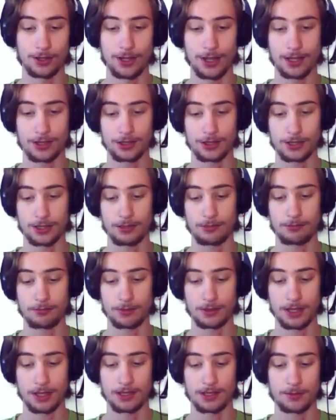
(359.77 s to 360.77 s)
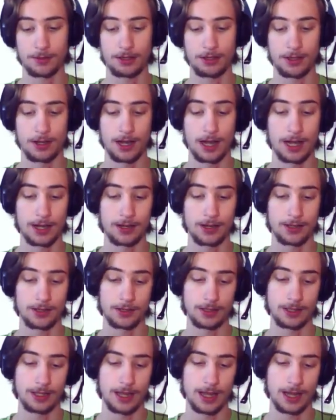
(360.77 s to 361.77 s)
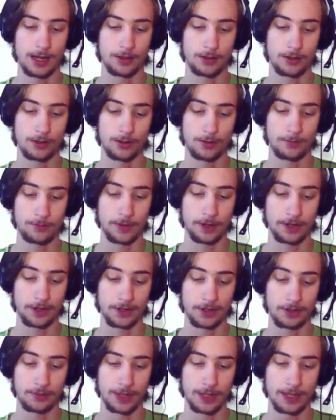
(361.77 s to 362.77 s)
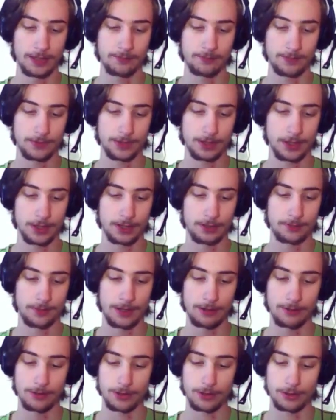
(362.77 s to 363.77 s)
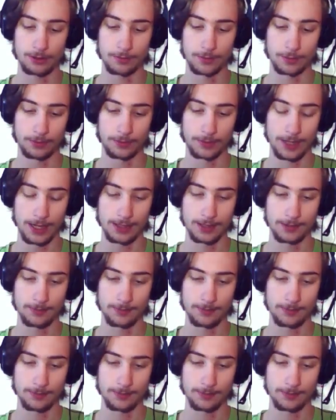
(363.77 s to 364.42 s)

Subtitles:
actually sends them higher into the air or further away. So it's very useful for that.